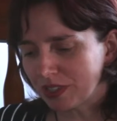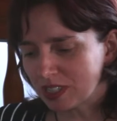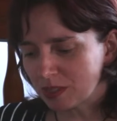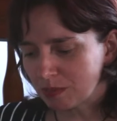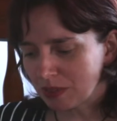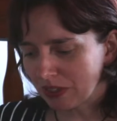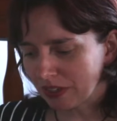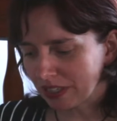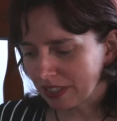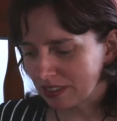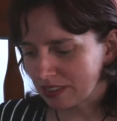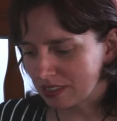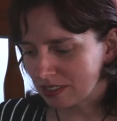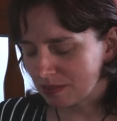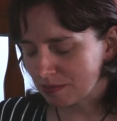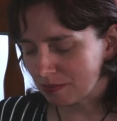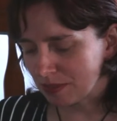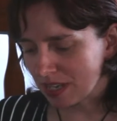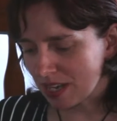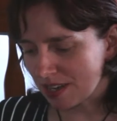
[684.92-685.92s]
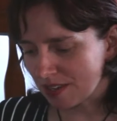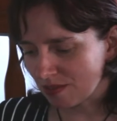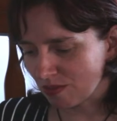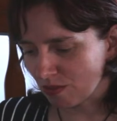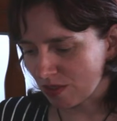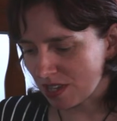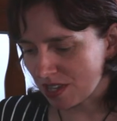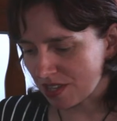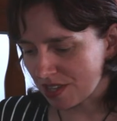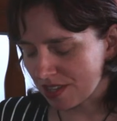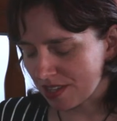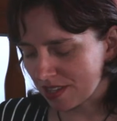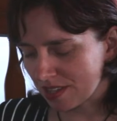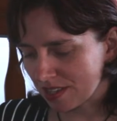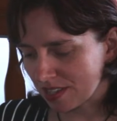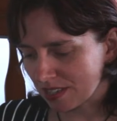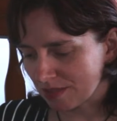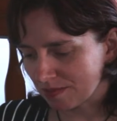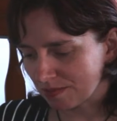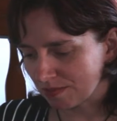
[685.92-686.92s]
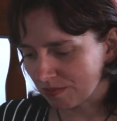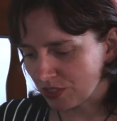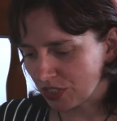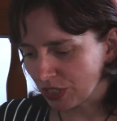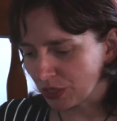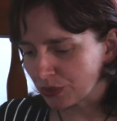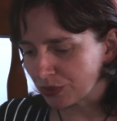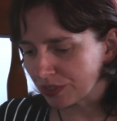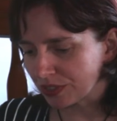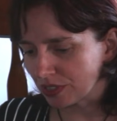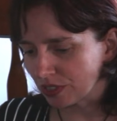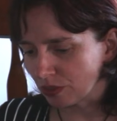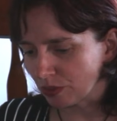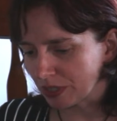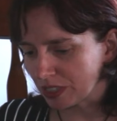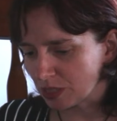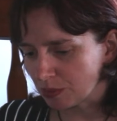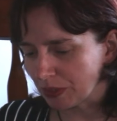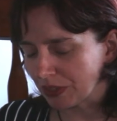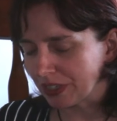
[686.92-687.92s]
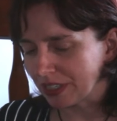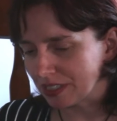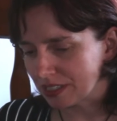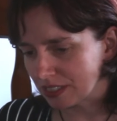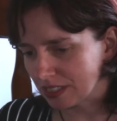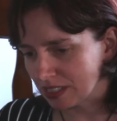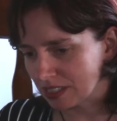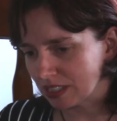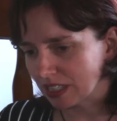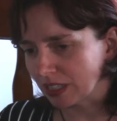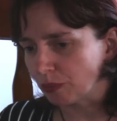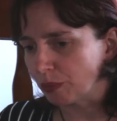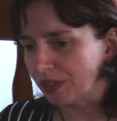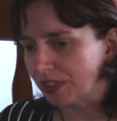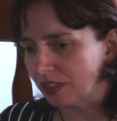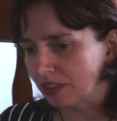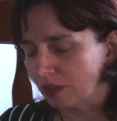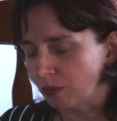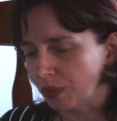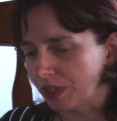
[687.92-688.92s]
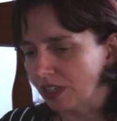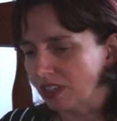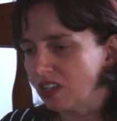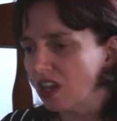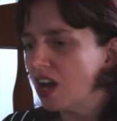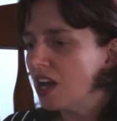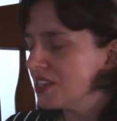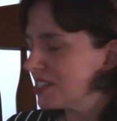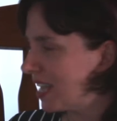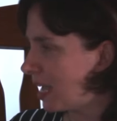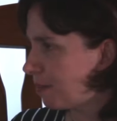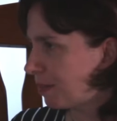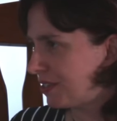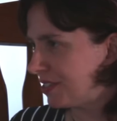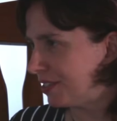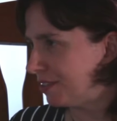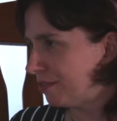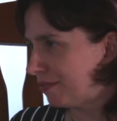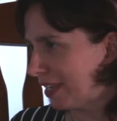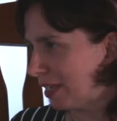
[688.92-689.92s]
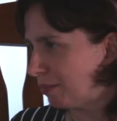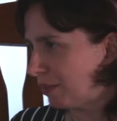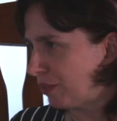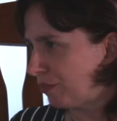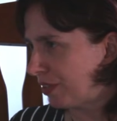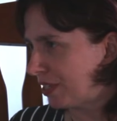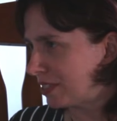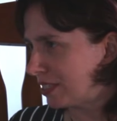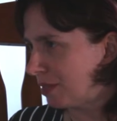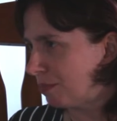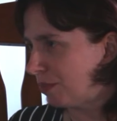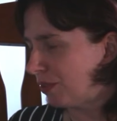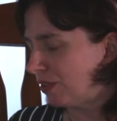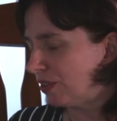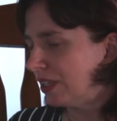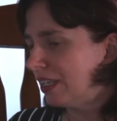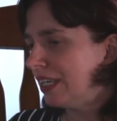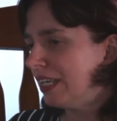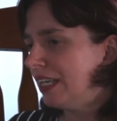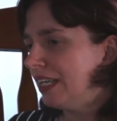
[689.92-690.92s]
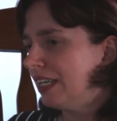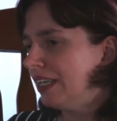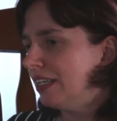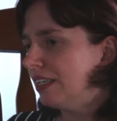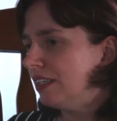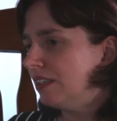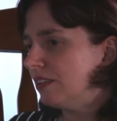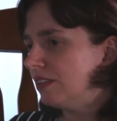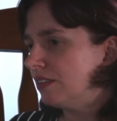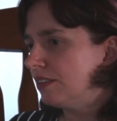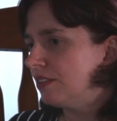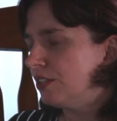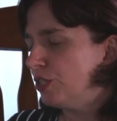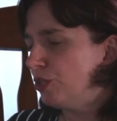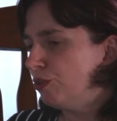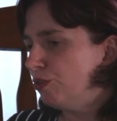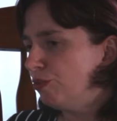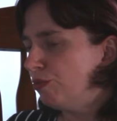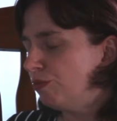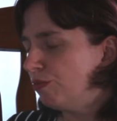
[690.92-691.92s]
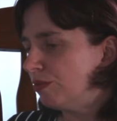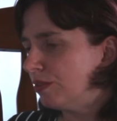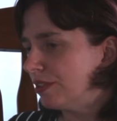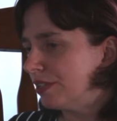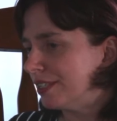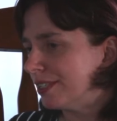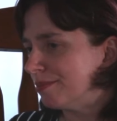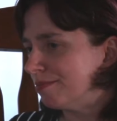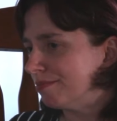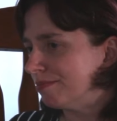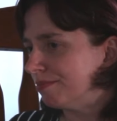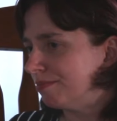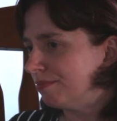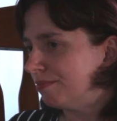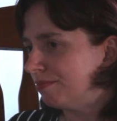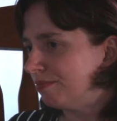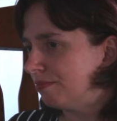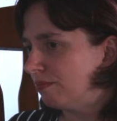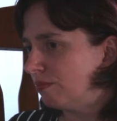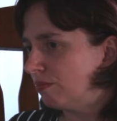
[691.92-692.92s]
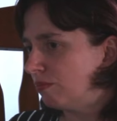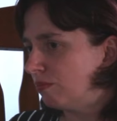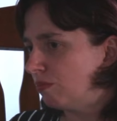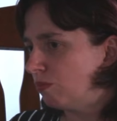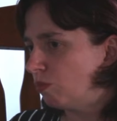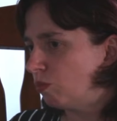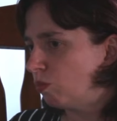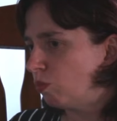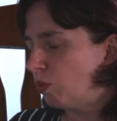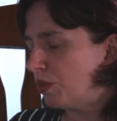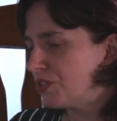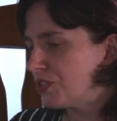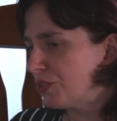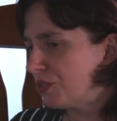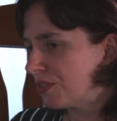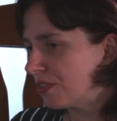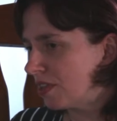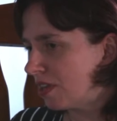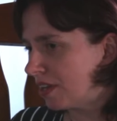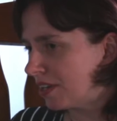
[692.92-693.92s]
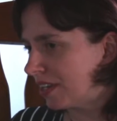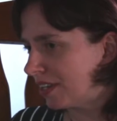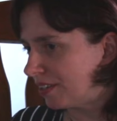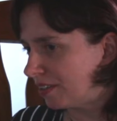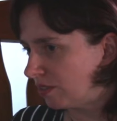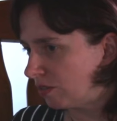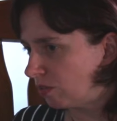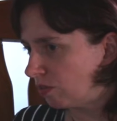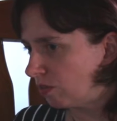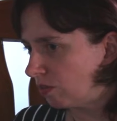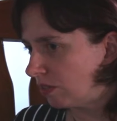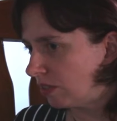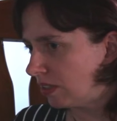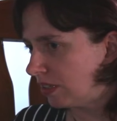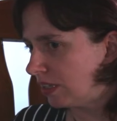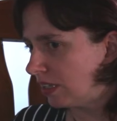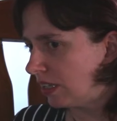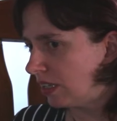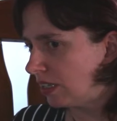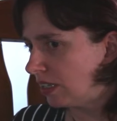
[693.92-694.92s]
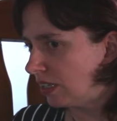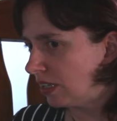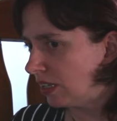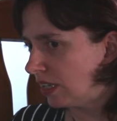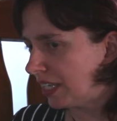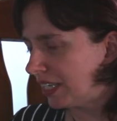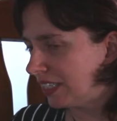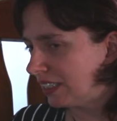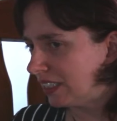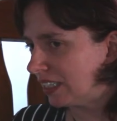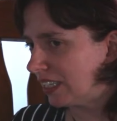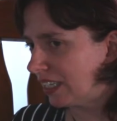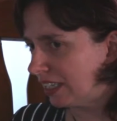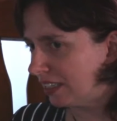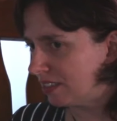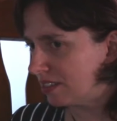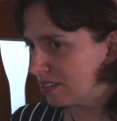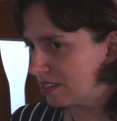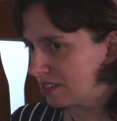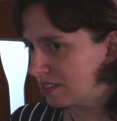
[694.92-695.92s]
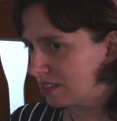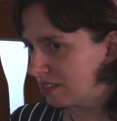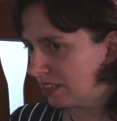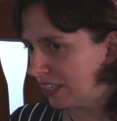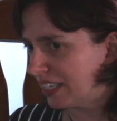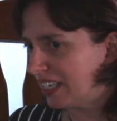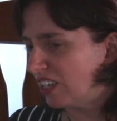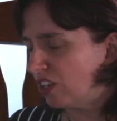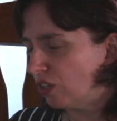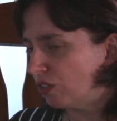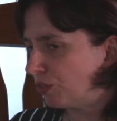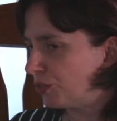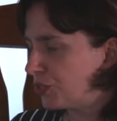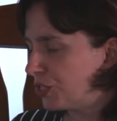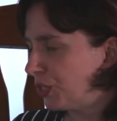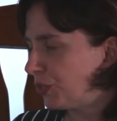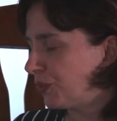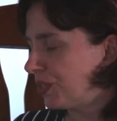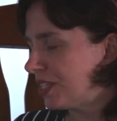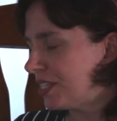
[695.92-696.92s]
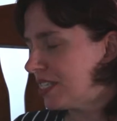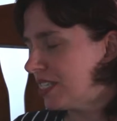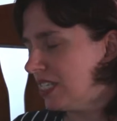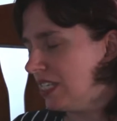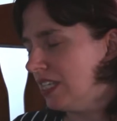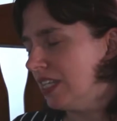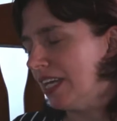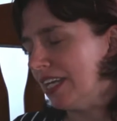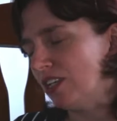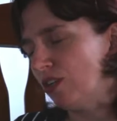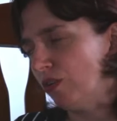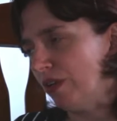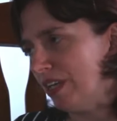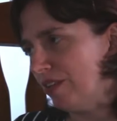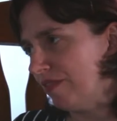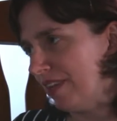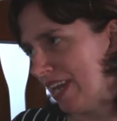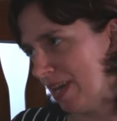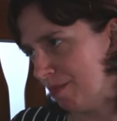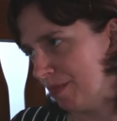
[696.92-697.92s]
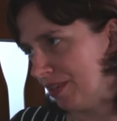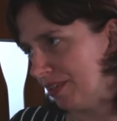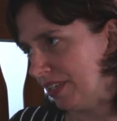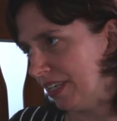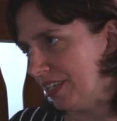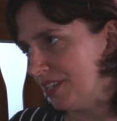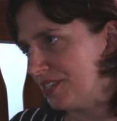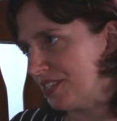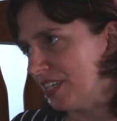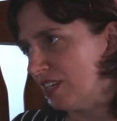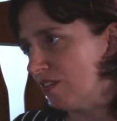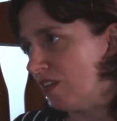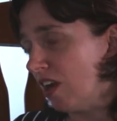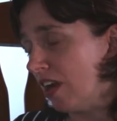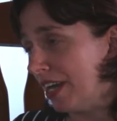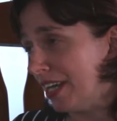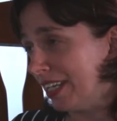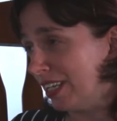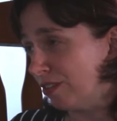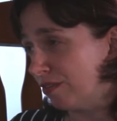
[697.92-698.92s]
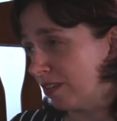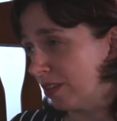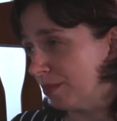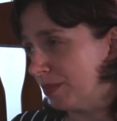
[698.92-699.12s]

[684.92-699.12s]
your experience been with um, children who experience these? Like when when a loss happens in a family, for example, do you? Um, what's your thought on letting the kids, letting other children see that grief happen instead of hiding it